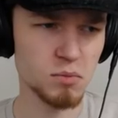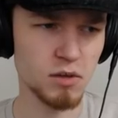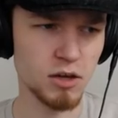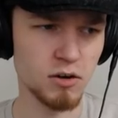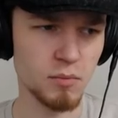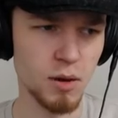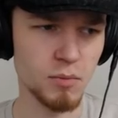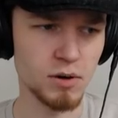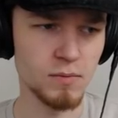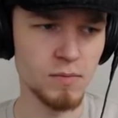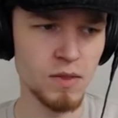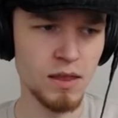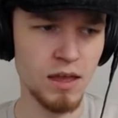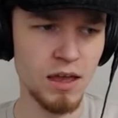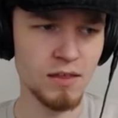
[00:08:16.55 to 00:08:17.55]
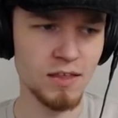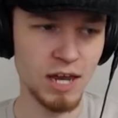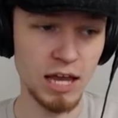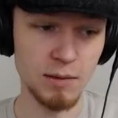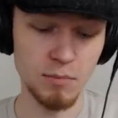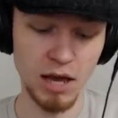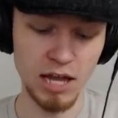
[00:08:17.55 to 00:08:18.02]
I don't remember.
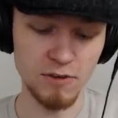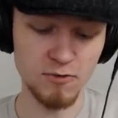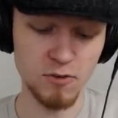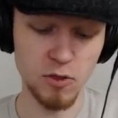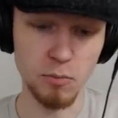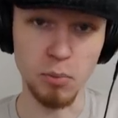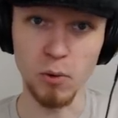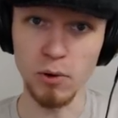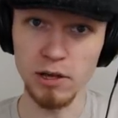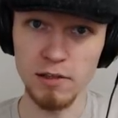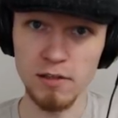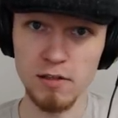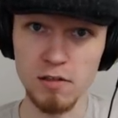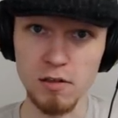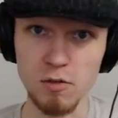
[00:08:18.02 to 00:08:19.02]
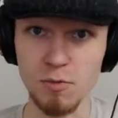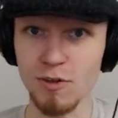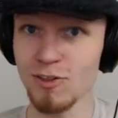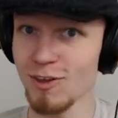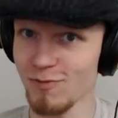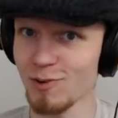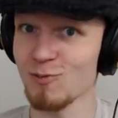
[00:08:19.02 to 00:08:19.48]
Then I might for the points,
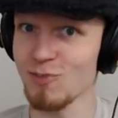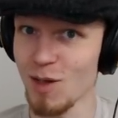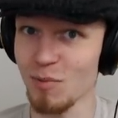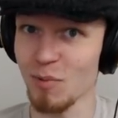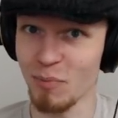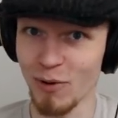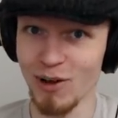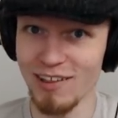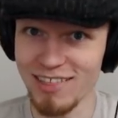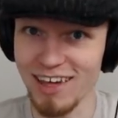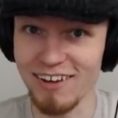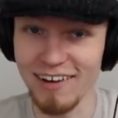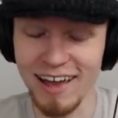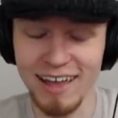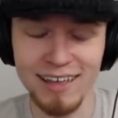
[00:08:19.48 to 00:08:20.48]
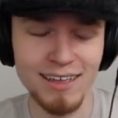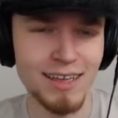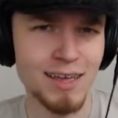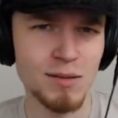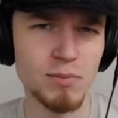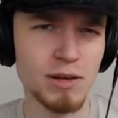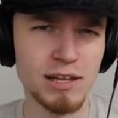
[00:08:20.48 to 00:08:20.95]
especially for a double point day, right?
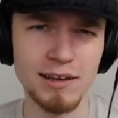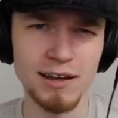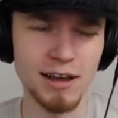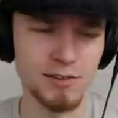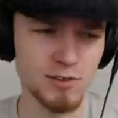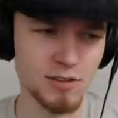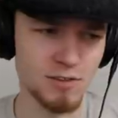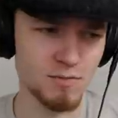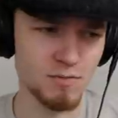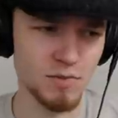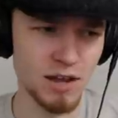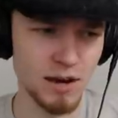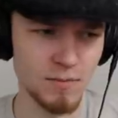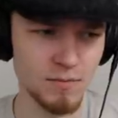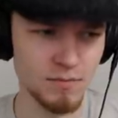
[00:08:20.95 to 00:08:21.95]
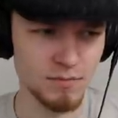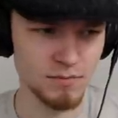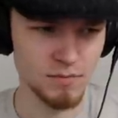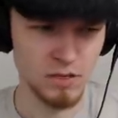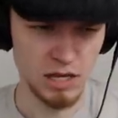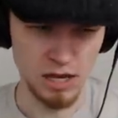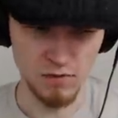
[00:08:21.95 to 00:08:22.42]
But not just there.
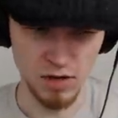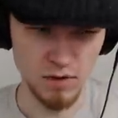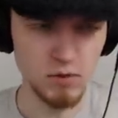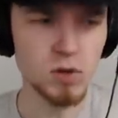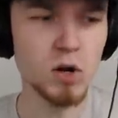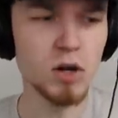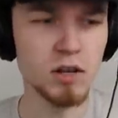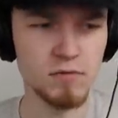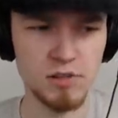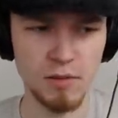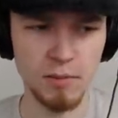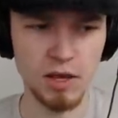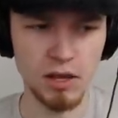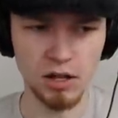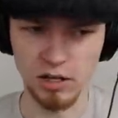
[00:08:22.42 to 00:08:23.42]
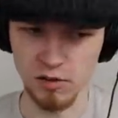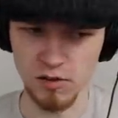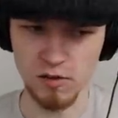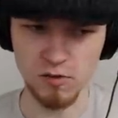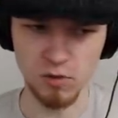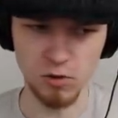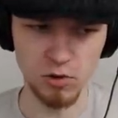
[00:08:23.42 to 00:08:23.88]
Have you ever heard of something called a
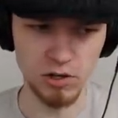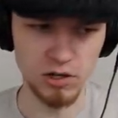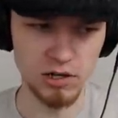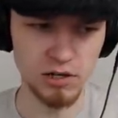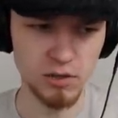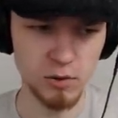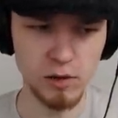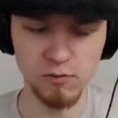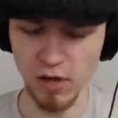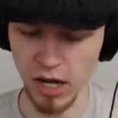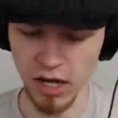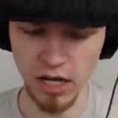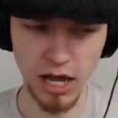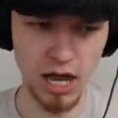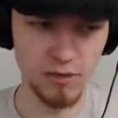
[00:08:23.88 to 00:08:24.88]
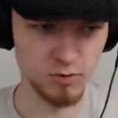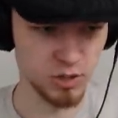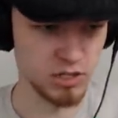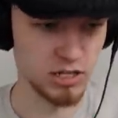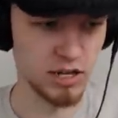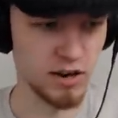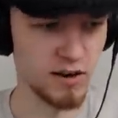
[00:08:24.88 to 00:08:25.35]
store? We finally have
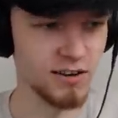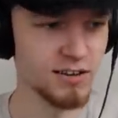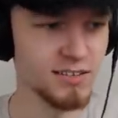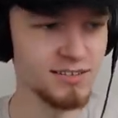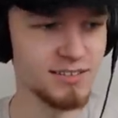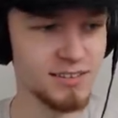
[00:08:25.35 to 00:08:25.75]
one here.